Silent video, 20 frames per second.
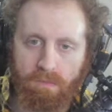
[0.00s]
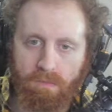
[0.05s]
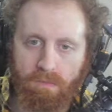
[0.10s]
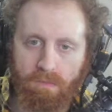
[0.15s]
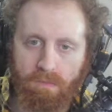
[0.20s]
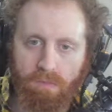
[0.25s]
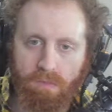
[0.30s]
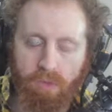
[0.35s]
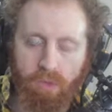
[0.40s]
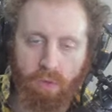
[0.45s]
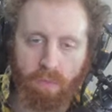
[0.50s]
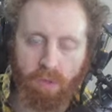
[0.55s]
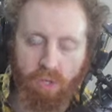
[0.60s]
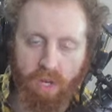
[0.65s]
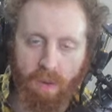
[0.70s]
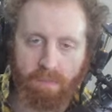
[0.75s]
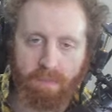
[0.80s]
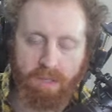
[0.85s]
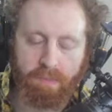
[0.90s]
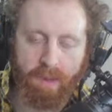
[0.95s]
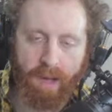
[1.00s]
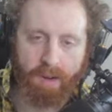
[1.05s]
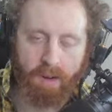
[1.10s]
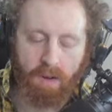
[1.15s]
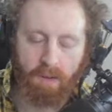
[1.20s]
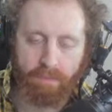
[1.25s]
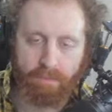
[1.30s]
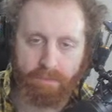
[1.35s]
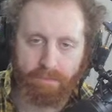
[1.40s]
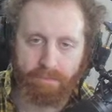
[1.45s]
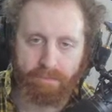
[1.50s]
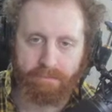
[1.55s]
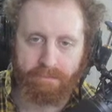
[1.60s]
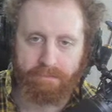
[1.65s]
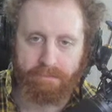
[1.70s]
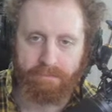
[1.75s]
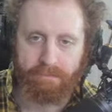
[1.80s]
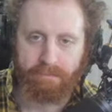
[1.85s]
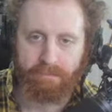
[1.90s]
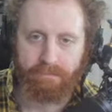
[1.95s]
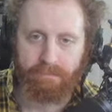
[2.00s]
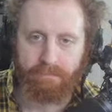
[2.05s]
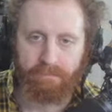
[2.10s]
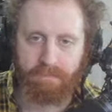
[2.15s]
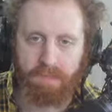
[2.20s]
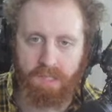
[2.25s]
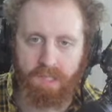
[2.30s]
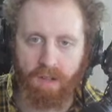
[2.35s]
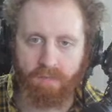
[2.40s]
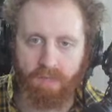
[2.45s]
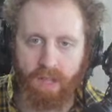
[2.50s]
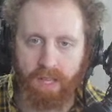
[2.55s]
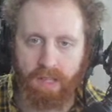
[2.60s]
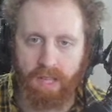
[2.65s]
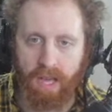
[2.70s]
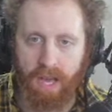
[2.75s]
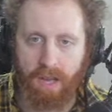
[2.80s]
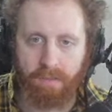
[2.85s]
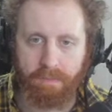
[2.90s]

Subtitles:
super jump is better. Stuff like that.